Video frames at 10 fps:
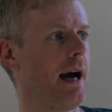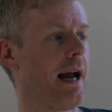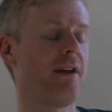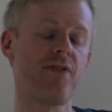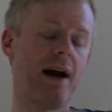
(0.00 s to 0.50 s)

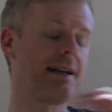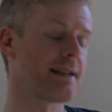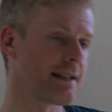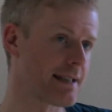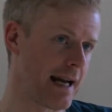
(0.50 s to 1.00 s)
And if that's
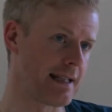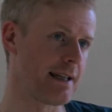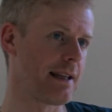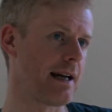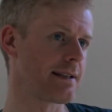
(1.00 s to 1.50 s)

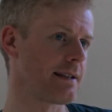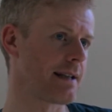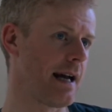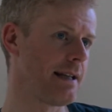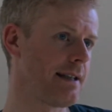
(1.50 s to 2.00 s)
anxiety, that's
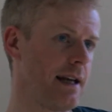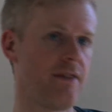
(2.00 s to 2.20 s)
anxiety.